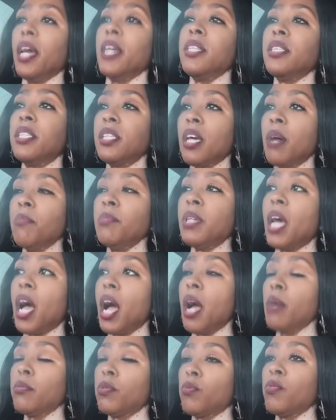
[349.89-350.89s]
And
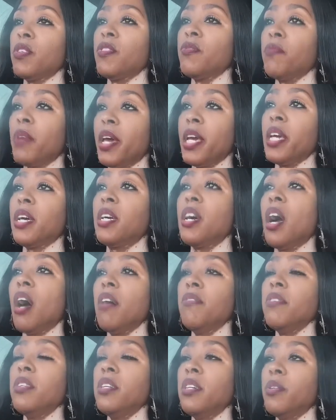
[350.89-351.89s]
sometimes we've made
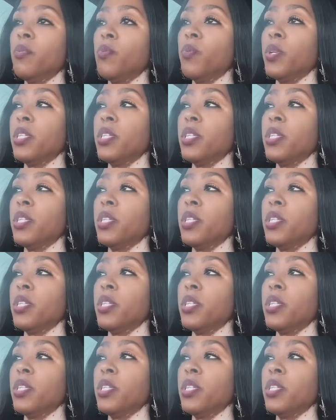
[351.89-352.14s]
covenant